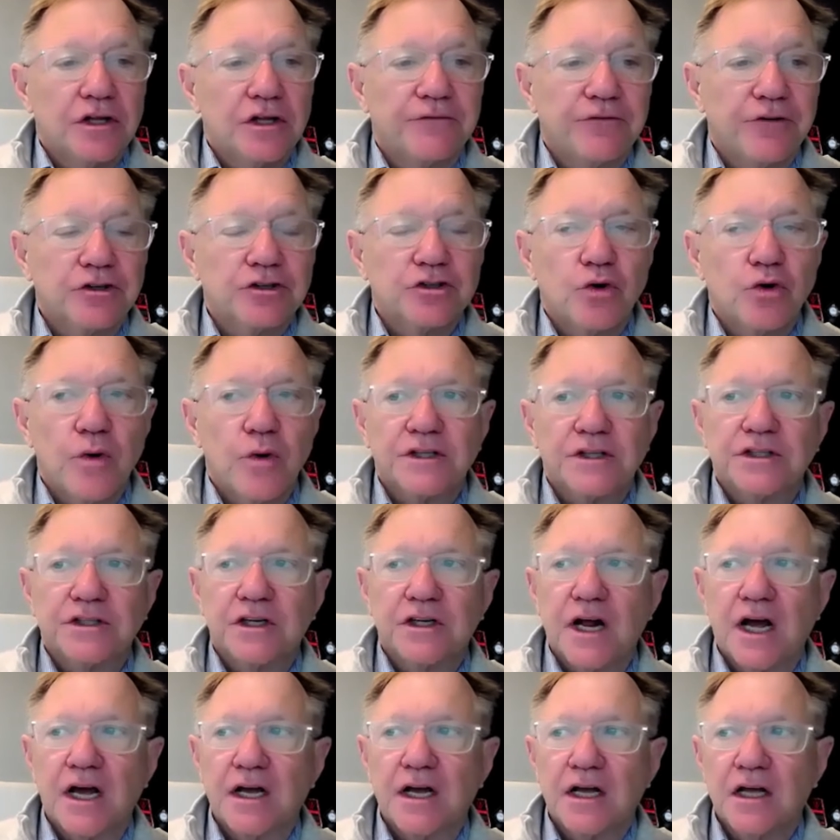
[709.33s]
the first
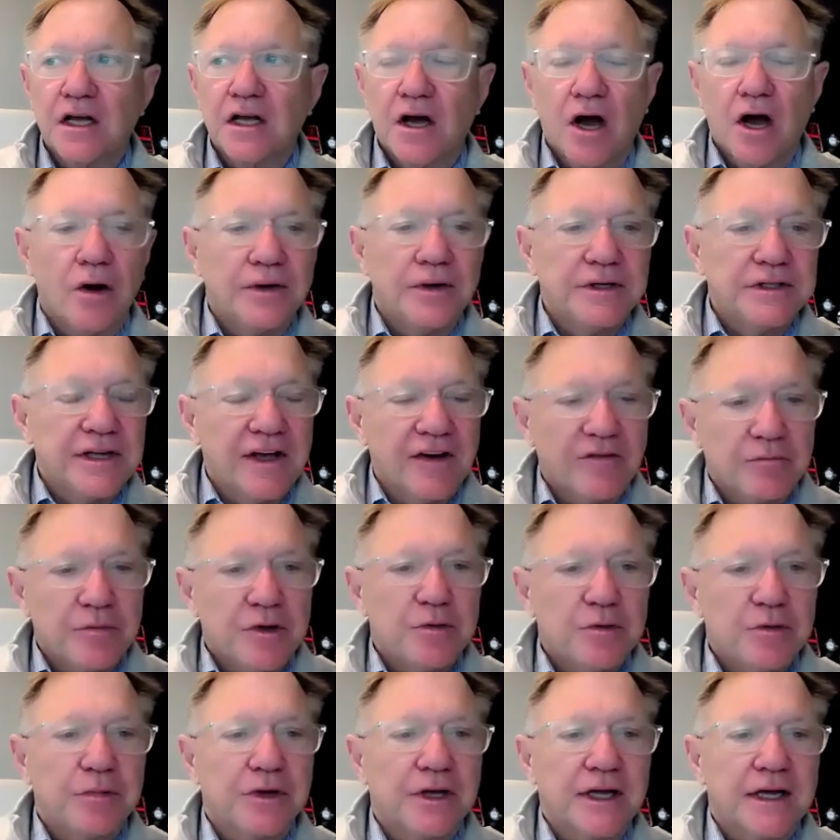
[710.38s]
question I always
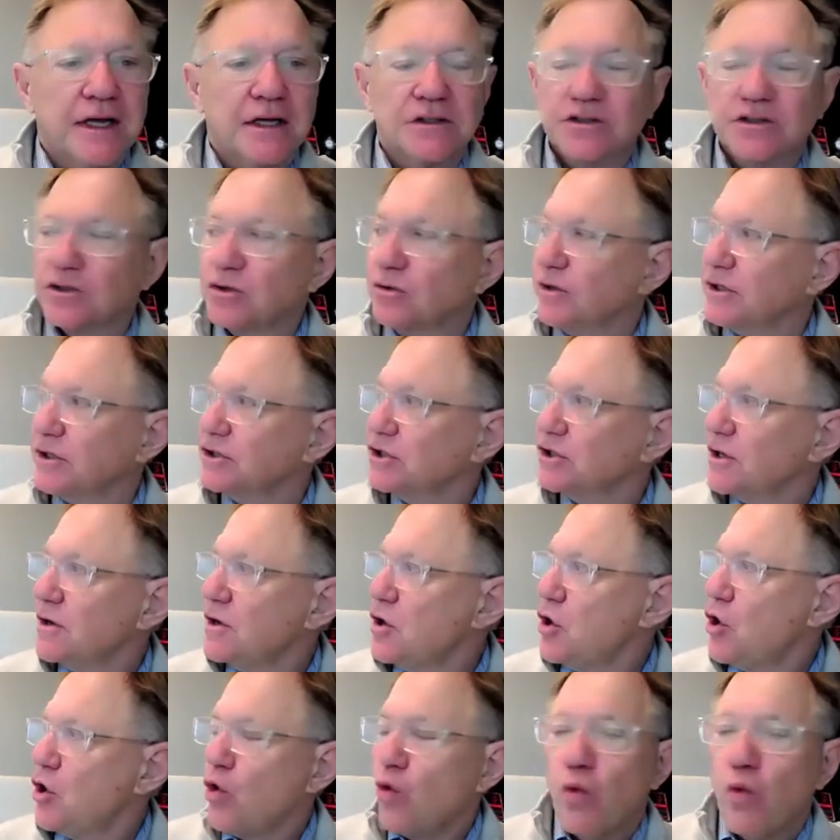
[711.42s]
have people answer
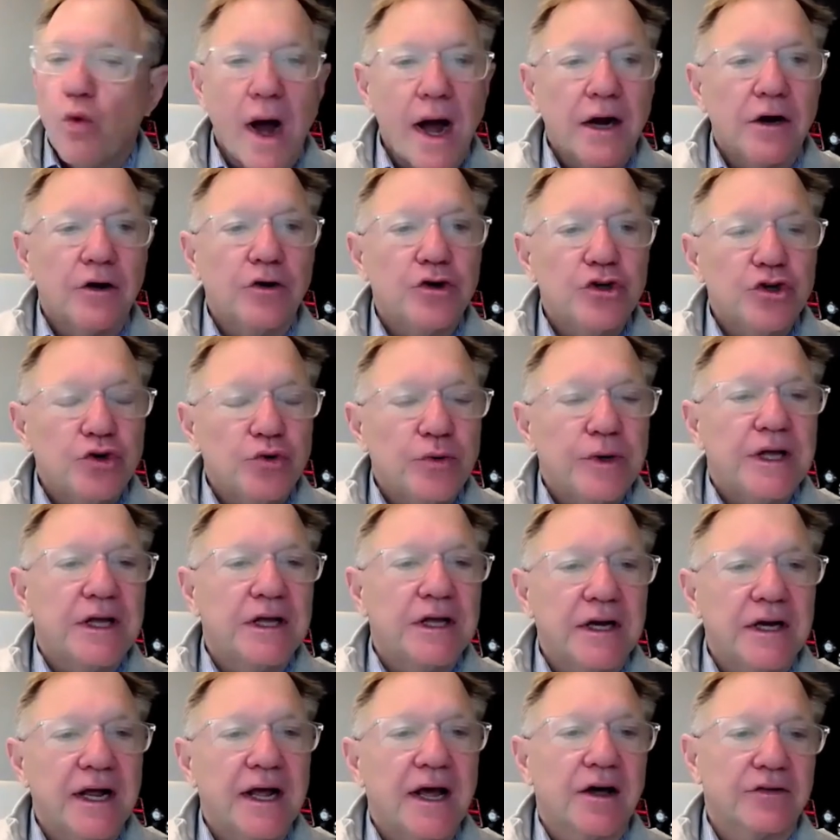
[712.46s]
is, why are you
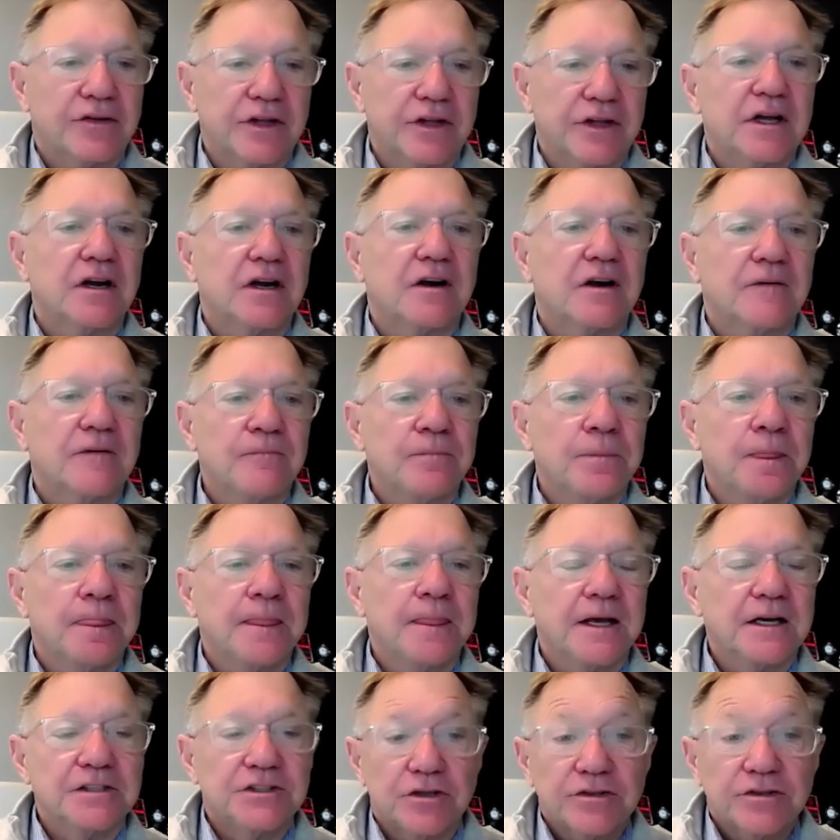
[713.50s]
in healthcare?
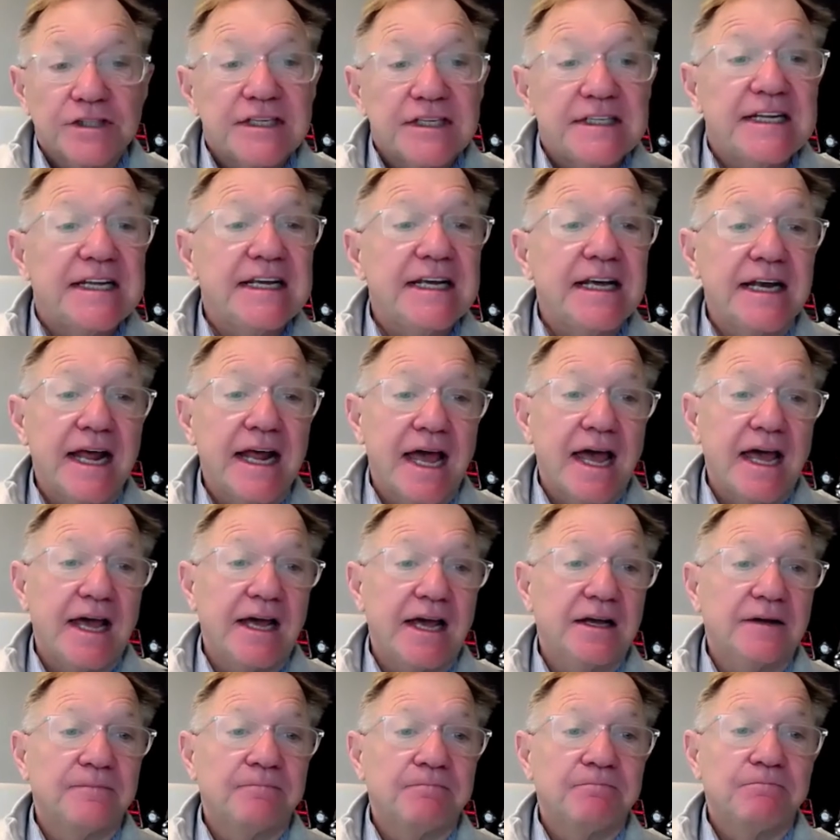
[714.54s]
Because there's a DNA,
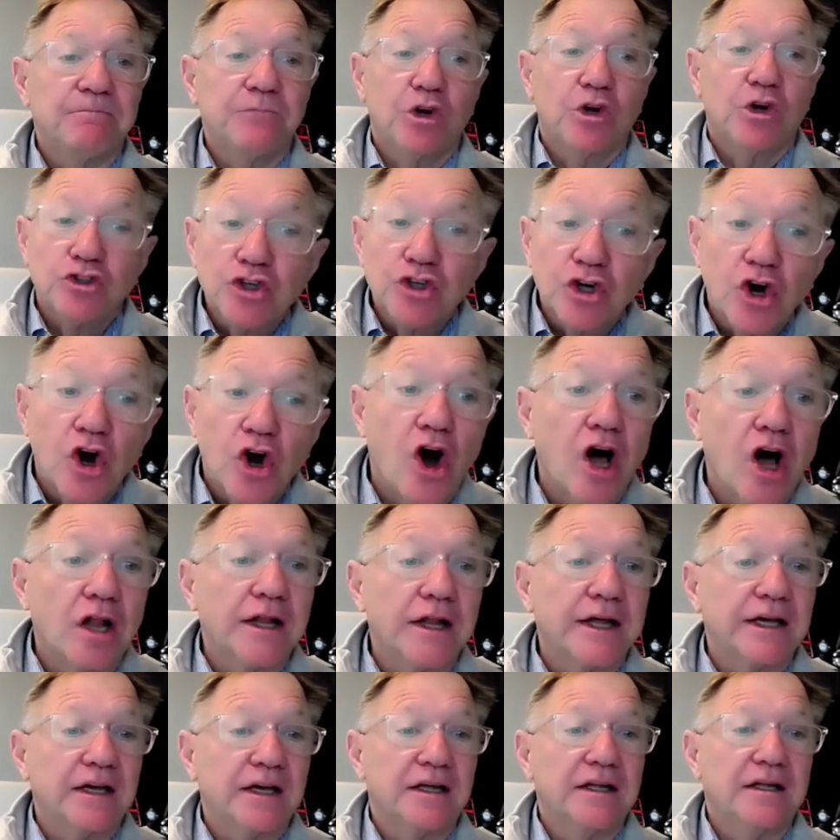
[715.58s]
there's a
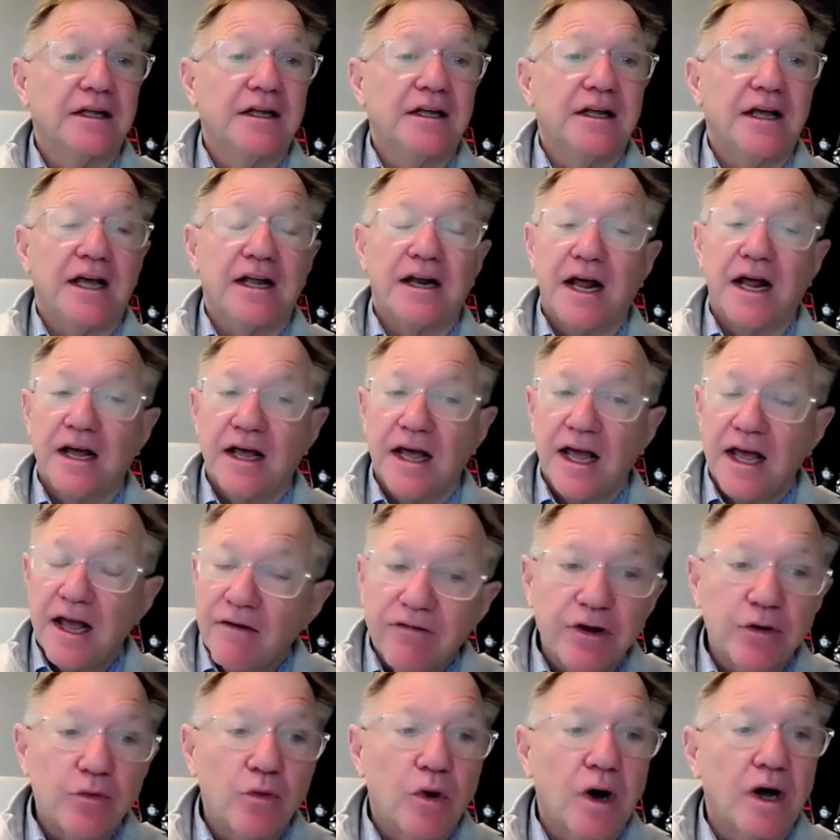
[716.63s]
calling. And
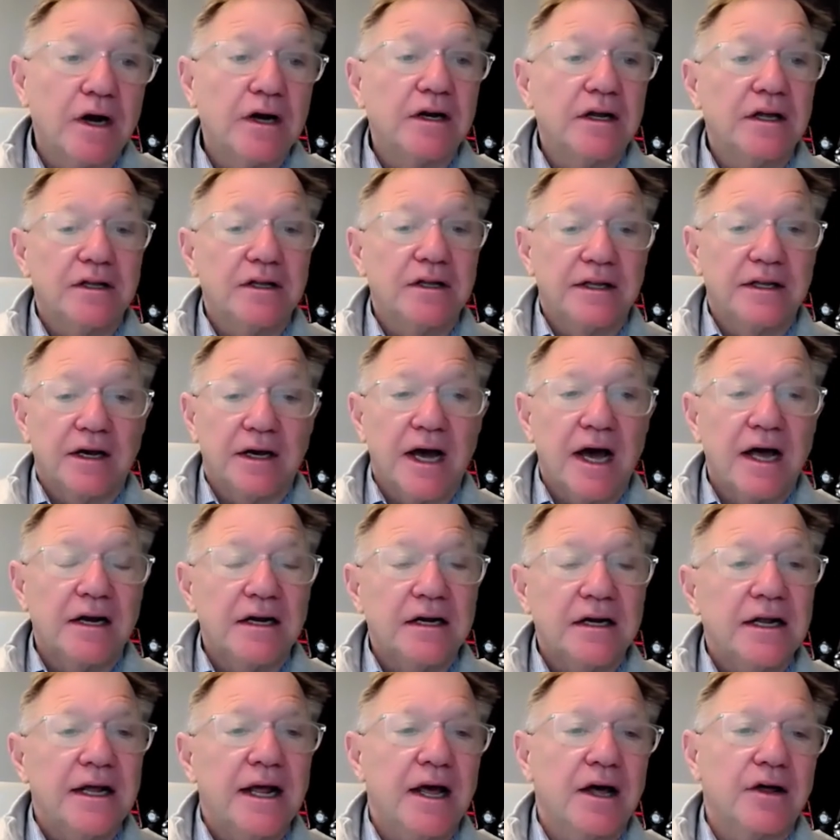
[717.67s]
everyone that got
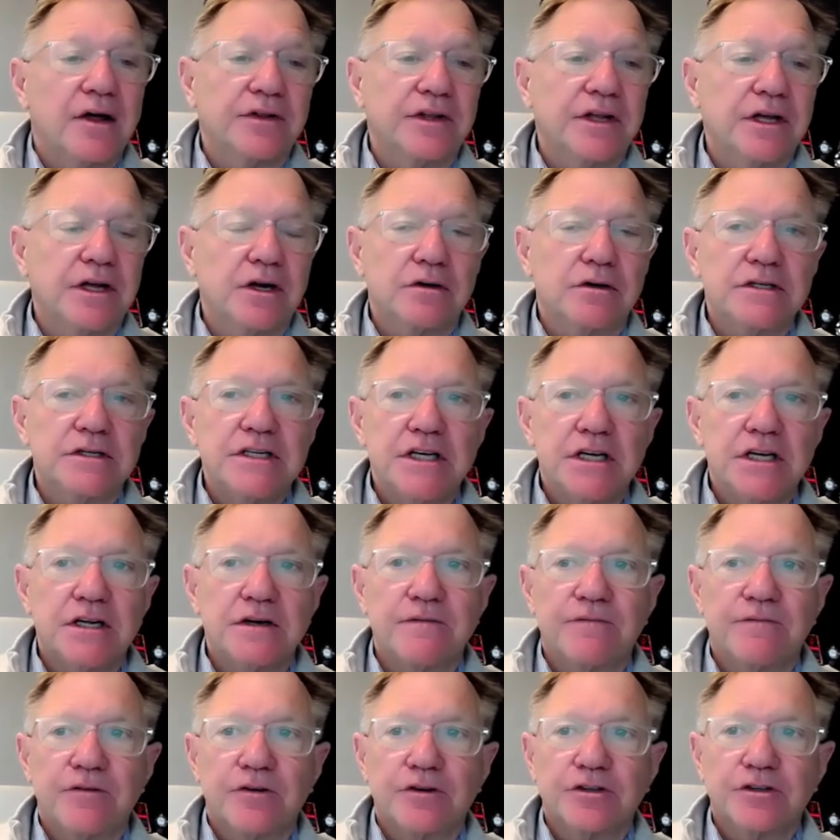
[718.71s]
into healthcare did
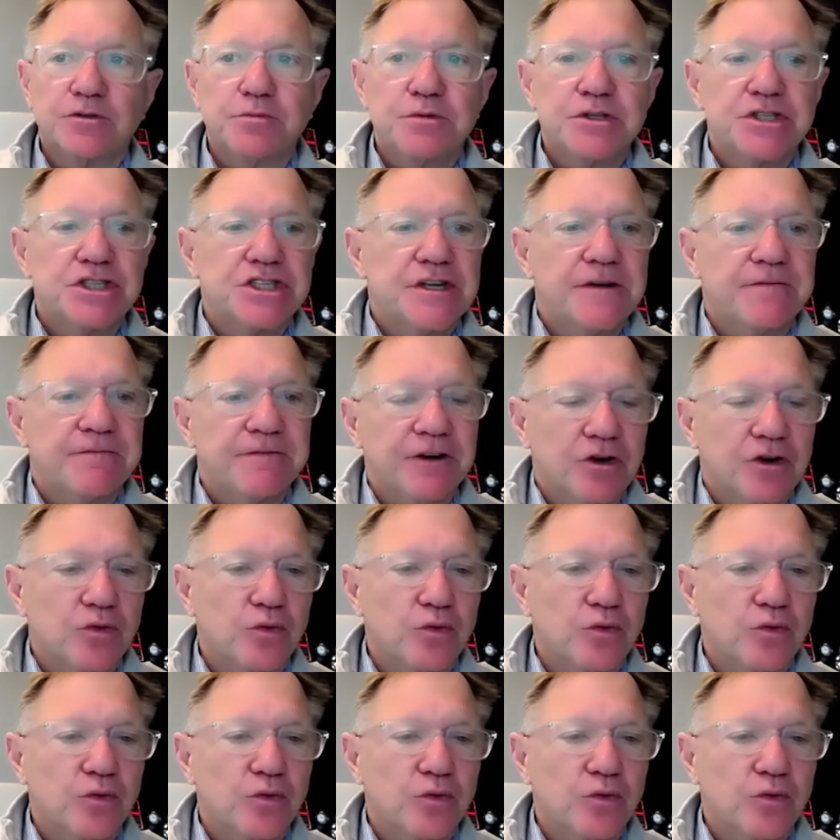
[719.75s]
it for a specific